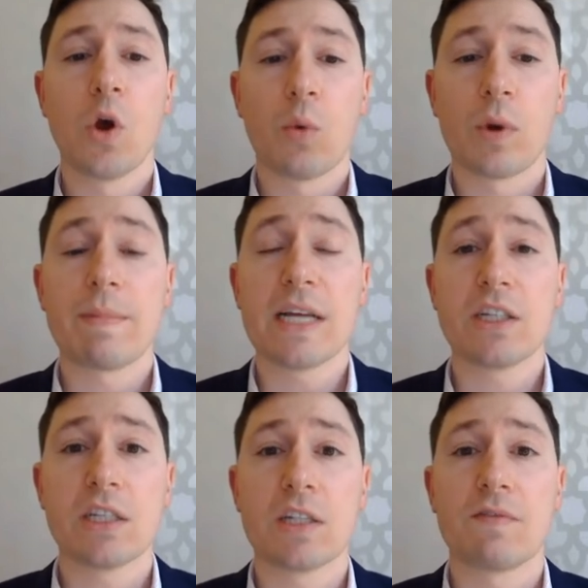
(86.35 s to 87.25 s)
When
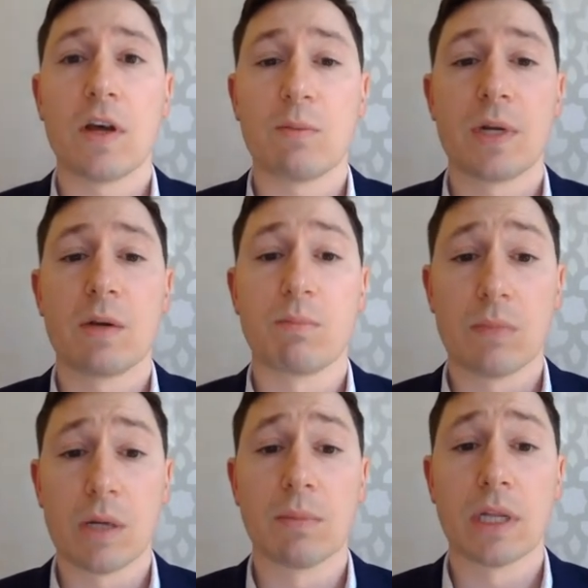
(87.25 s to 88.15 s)
patients develop
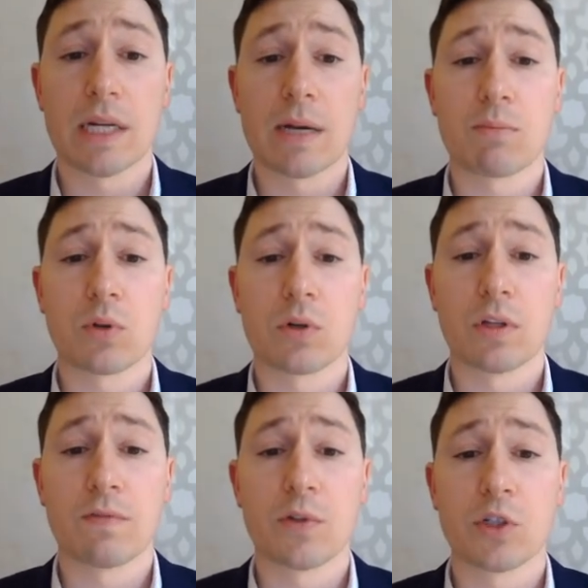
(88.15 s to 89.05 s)
a malignant pleural
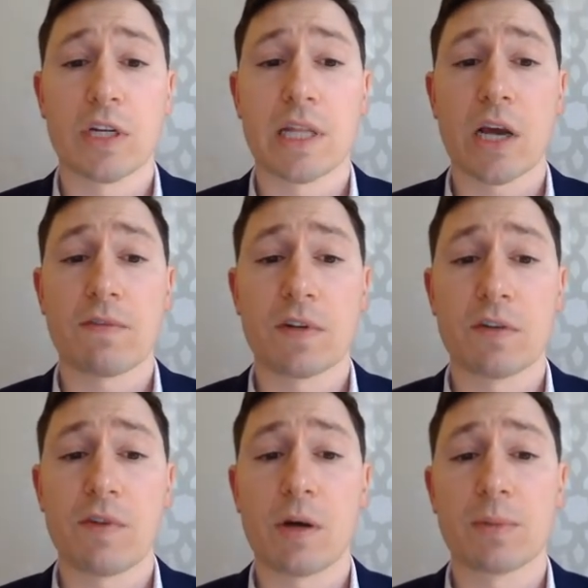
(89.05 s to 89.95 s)
effusion, they often
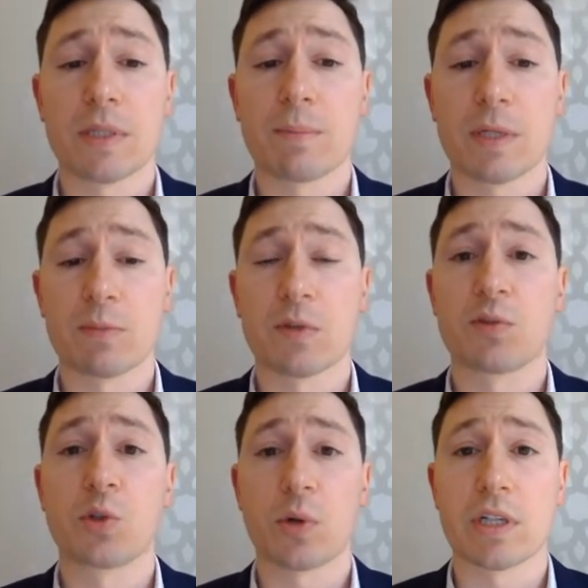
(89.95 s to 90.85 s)
develop symptoms of
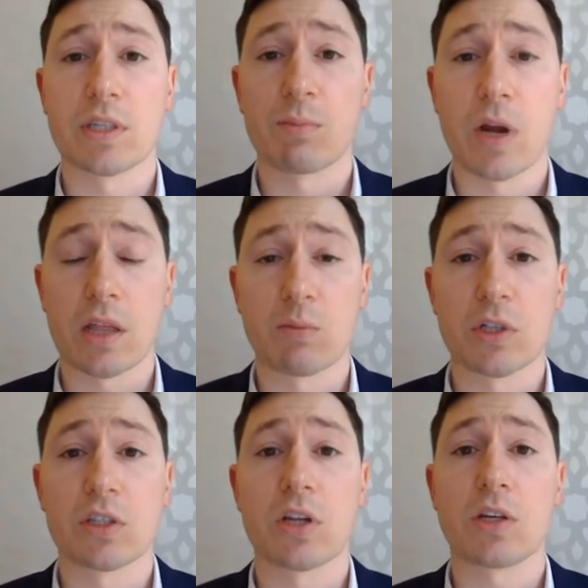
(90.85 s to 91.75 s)
shortness of breath, which
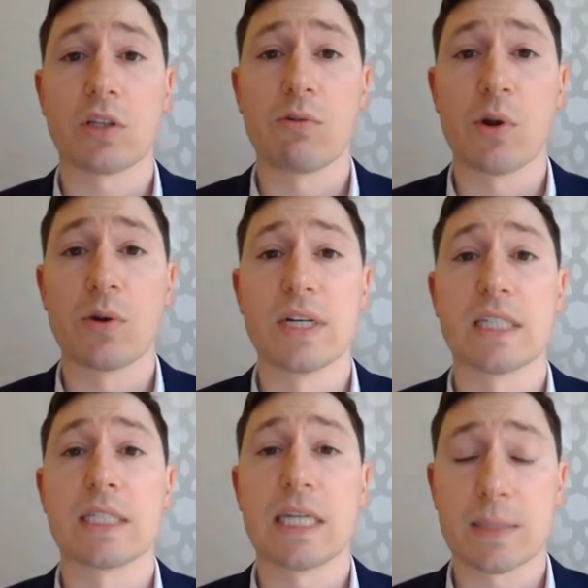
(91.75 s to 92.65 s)
is also known
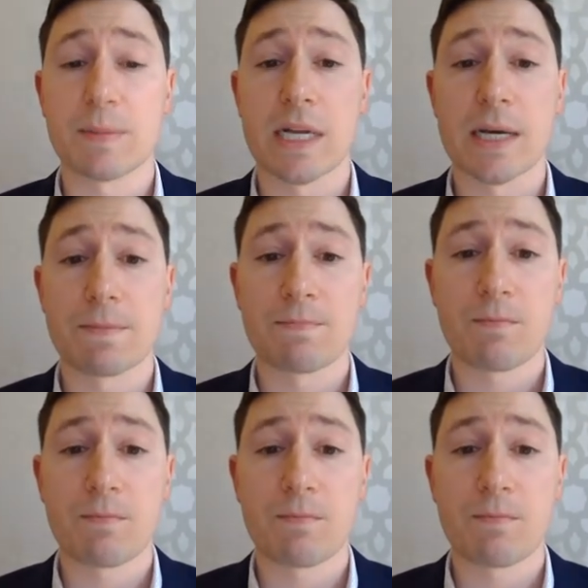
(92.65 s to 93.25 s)
as dyspnea.